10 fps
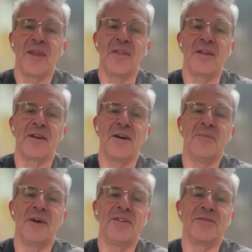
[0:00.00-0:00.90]
that come
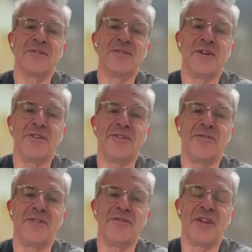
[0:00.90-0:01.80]
as a result
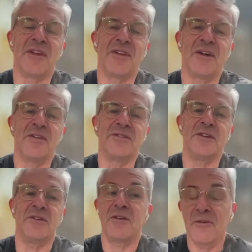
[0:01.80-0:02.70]
of this
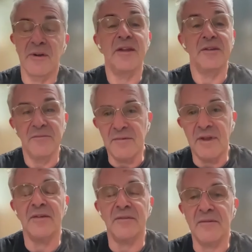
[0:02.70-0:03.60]
technology, curated
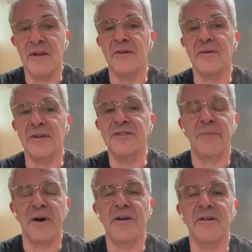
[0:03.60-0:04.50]
and
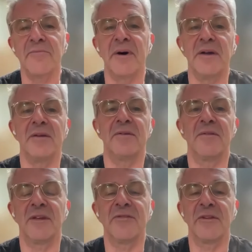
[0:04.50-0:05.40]
inspired by
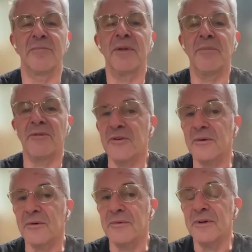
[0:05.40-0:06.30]
things that people
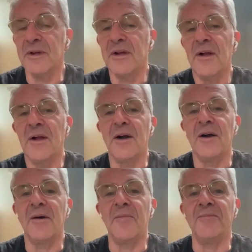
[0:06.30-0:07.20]
do.
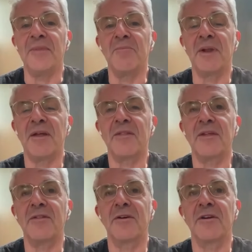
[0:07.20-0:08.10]
But I
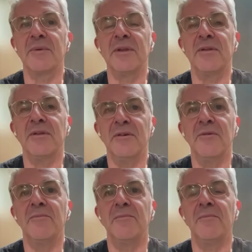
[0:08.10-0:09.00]
think there are going to be
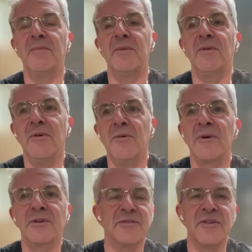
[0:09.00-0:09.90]
new
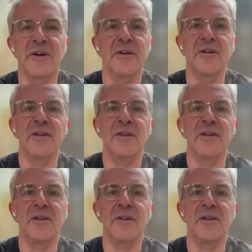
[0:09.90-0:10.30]
works of art